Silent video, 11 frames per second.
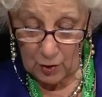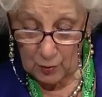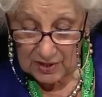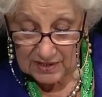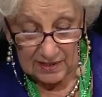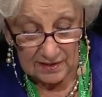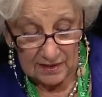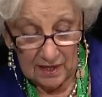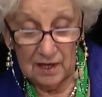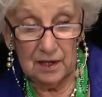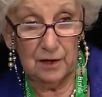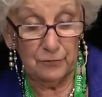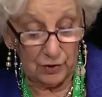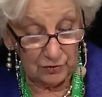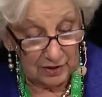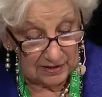We cannot
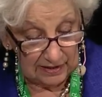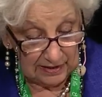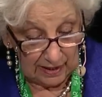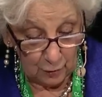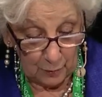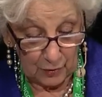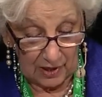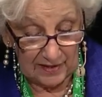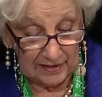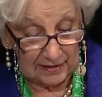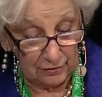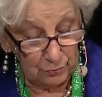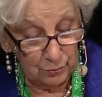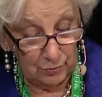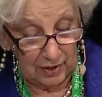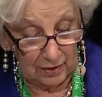forget that there were still
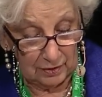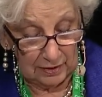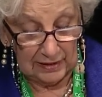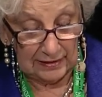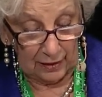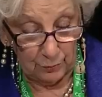judges that were